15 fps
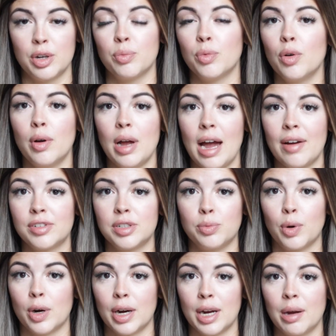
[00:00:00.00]
You won't have to
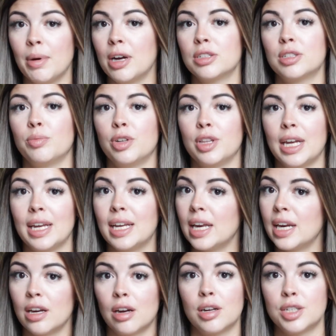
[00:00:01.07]
worry about someone like
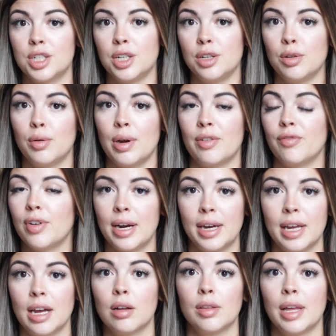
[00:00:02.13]
getting onto you and
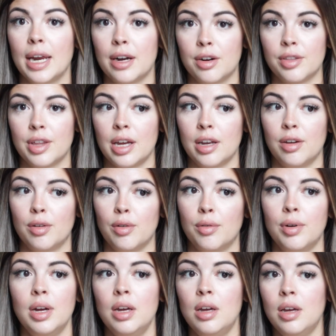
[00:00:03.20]
finding out later that you